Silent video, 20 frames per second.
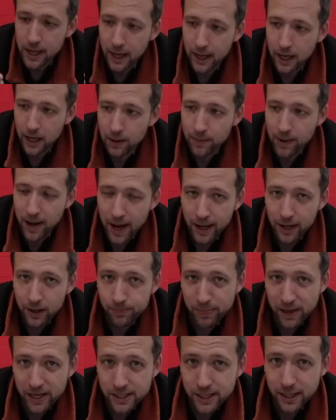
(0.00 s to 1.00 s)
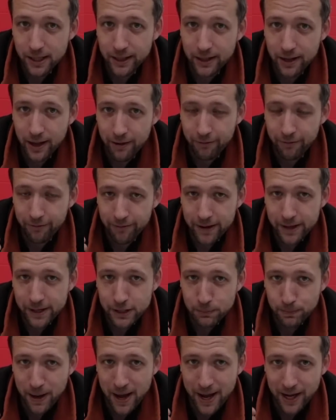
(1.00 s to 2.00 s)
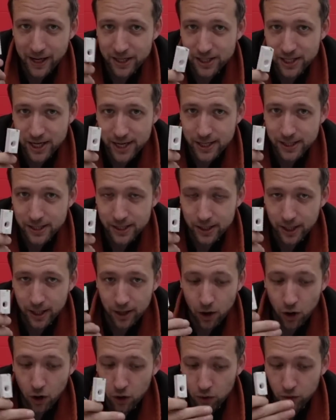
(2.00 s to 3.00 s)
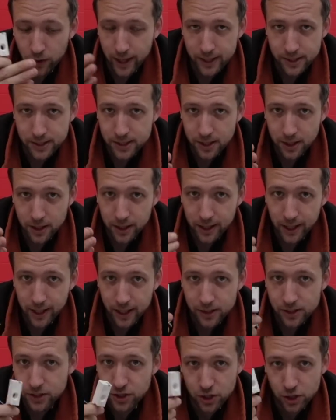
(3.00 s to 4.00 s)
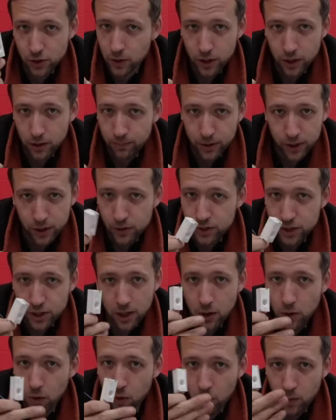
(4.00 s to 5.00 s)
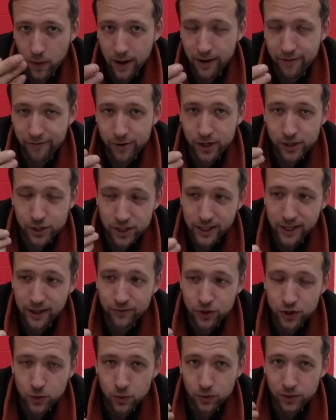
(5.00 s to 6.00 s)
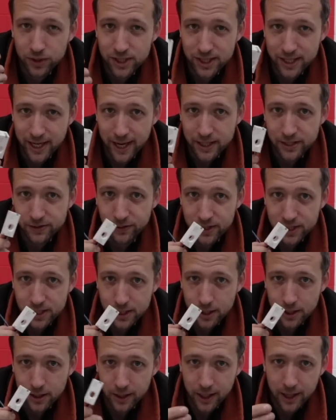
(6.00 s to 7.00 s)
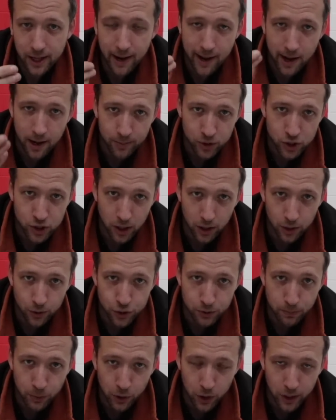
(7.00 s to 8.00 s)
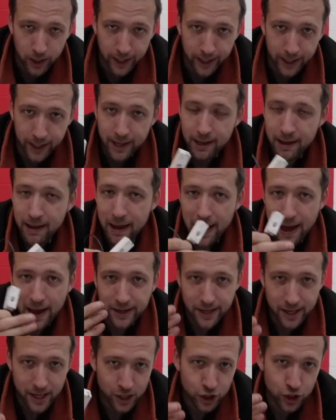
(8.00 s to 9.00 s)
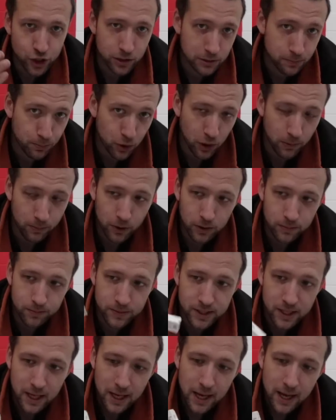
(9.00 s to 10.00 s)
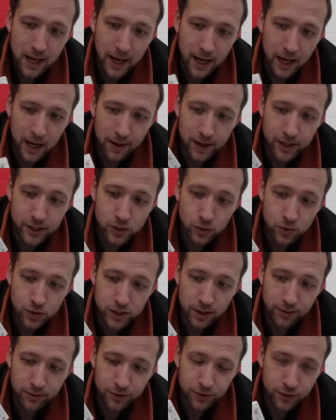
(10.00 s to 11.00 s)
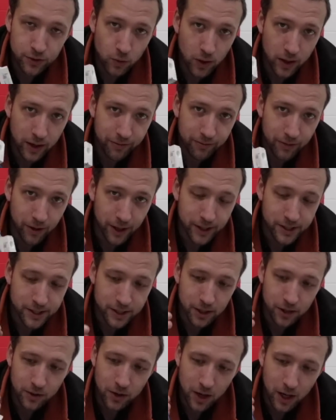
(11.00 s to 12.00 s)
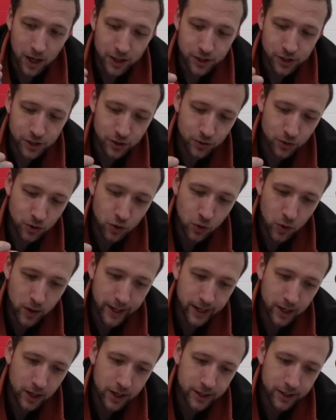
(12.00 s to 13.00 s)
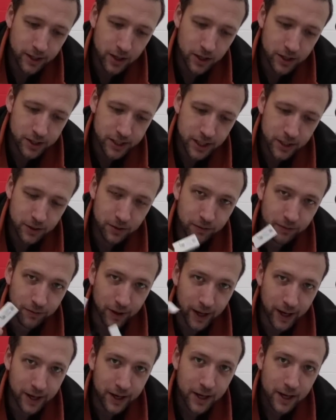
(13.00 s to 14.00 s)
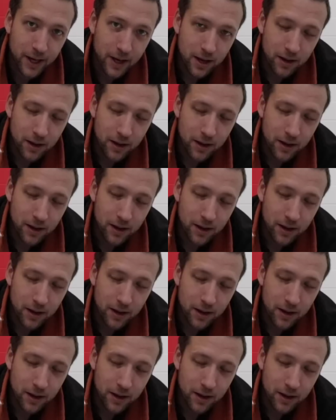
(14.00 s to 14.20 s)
And it basically, it feeds back data on that circuit to a computer or wherever, and it just gives you all the stats for the circuit, how much load you're pulling, any issues, problems, and it's all done through Wi-Fi. So I do quite like the idea of that.